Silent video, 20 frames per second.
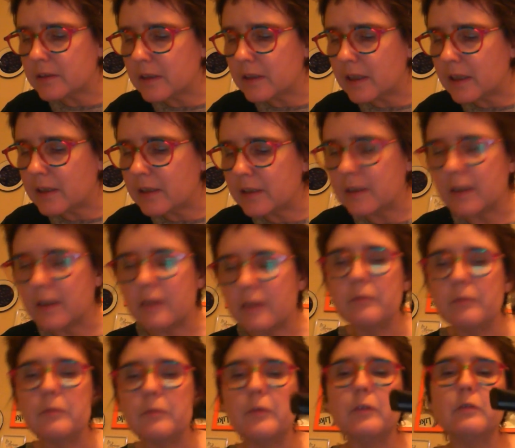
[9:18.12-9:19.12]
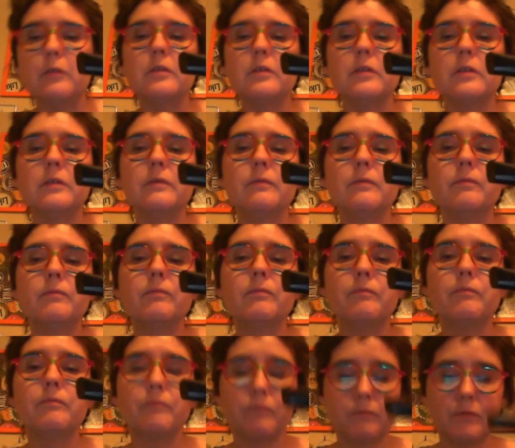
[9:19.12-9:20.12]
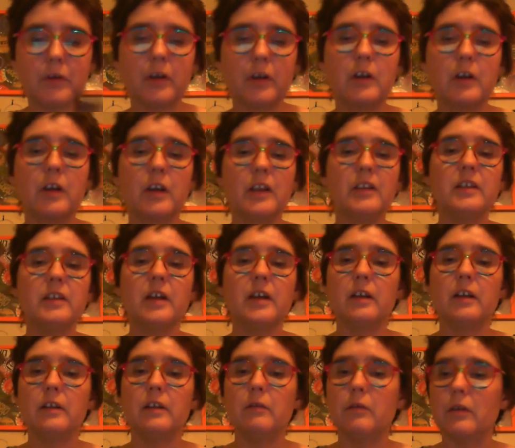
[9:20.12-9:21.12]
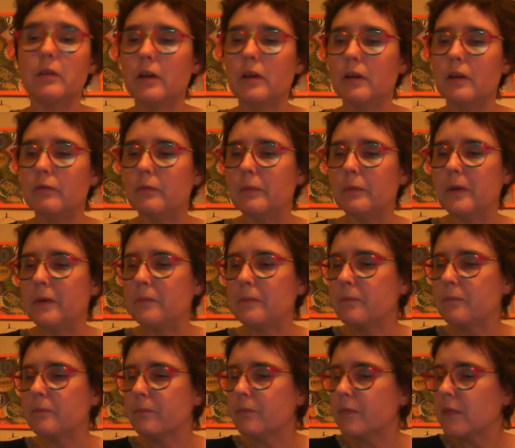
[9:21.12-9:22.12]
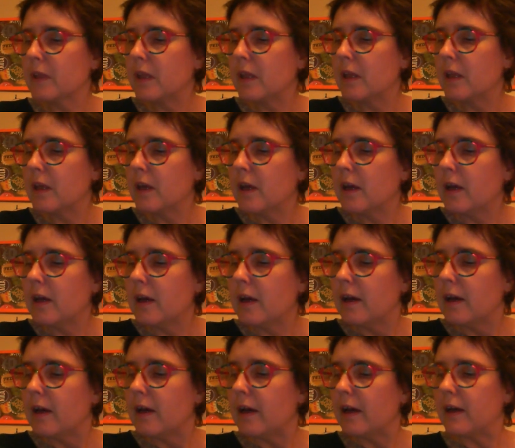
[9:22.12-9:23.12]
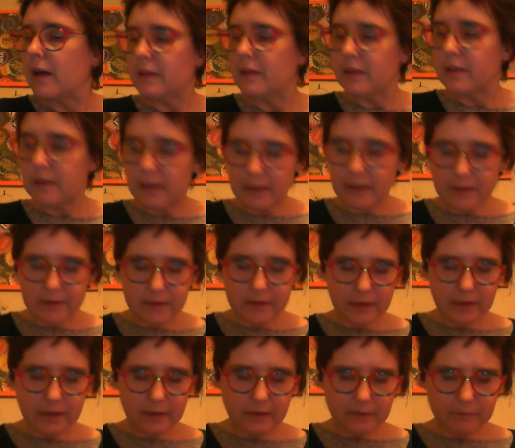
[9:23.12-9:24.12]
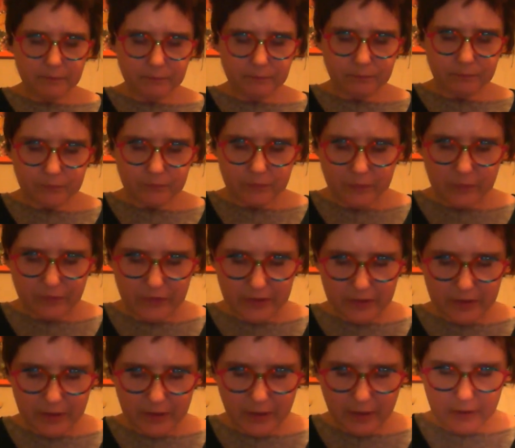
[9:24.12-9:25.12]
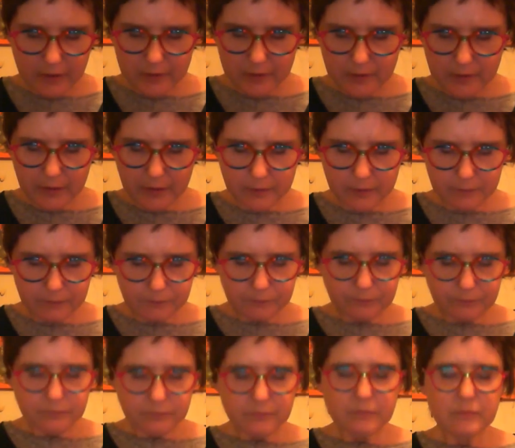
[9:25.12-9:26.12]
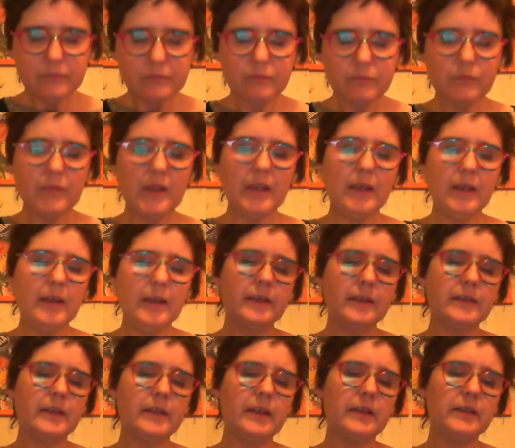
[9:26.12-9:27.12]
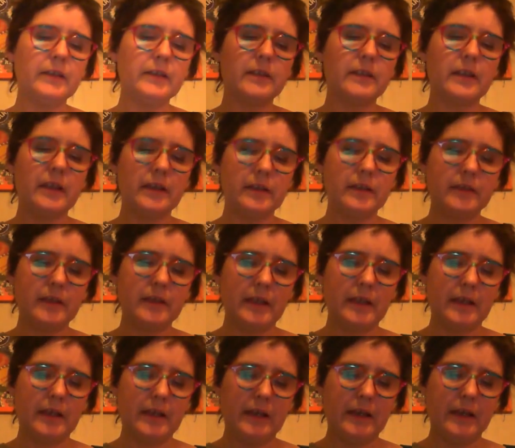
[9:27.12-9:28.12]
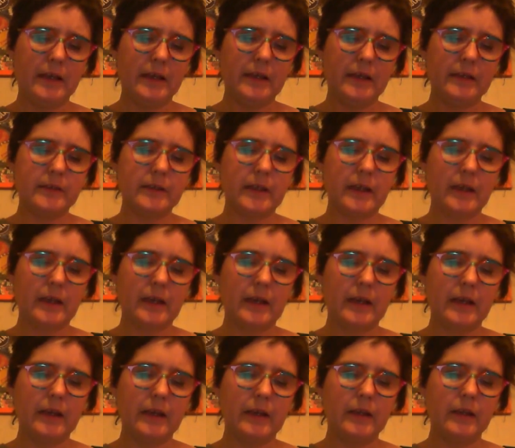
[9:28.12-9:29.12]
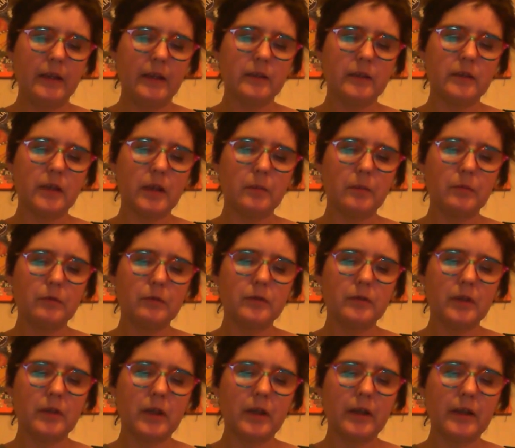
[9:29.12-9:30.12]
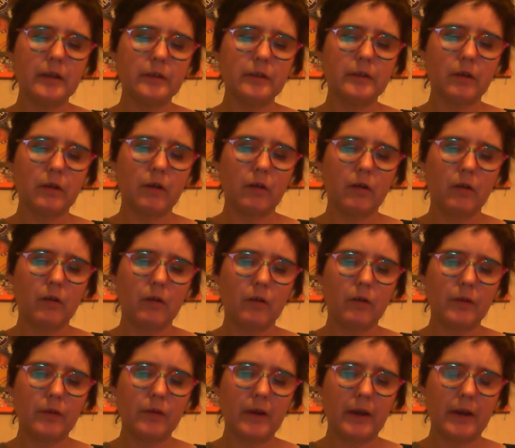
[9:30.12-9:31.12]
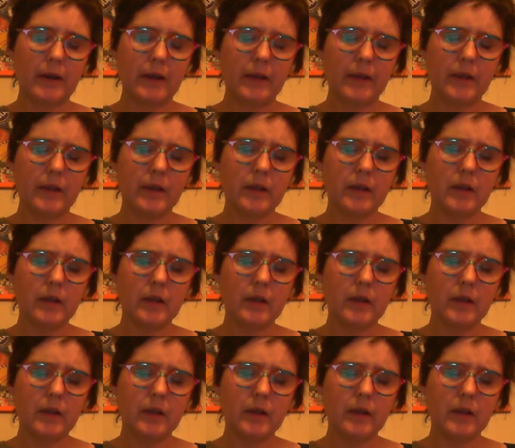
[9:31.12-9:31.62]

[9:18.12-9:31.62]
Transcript: and you can get it from Boots, but entirely the wrong colour for me. And the next thing, in fact the last thing, is this. This is a sample size of a